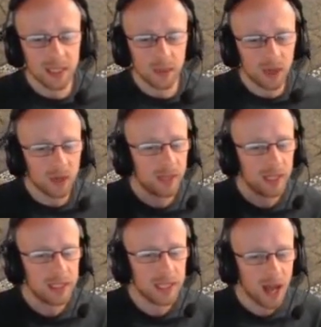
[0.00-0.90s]
So we've got
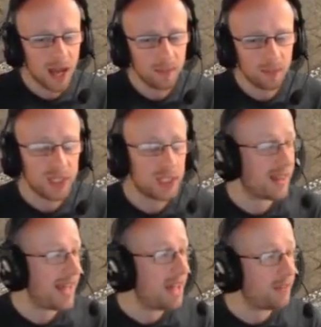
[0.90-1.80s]
the type, which
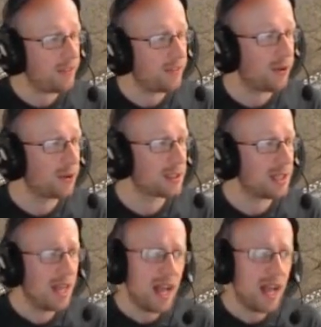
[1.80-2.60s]
they're heavy foot.